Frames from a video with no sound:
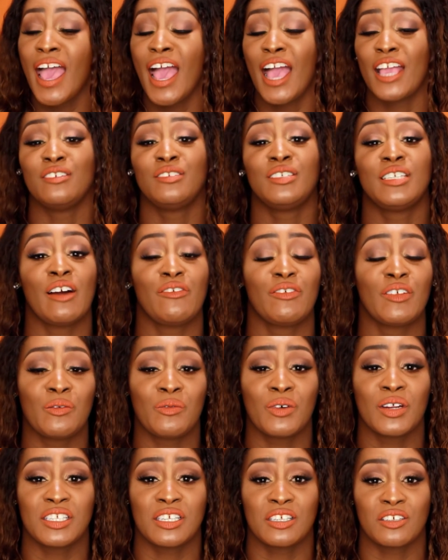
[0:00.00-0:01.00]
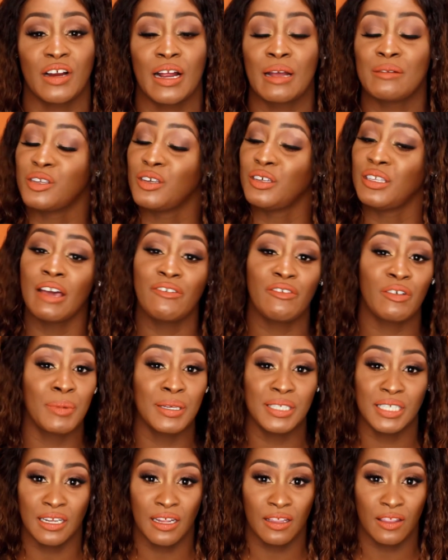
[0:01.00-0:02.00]
And you definitely want to subscribe so you never
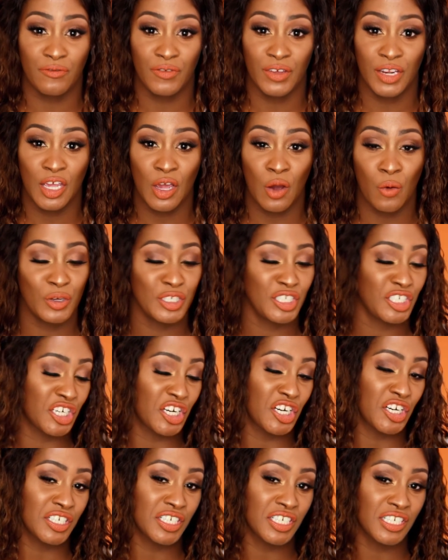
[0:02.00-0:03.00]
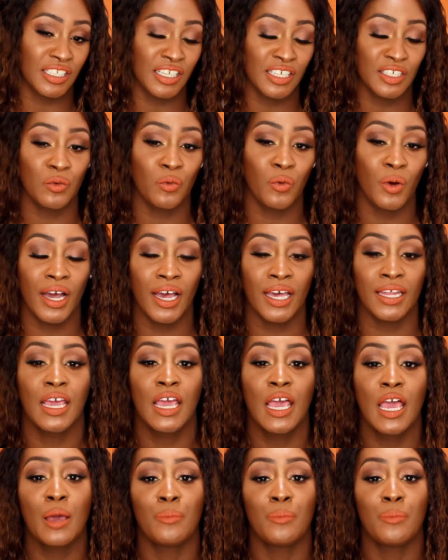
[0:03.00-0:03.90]
miss another video with your girl, Shlinda One.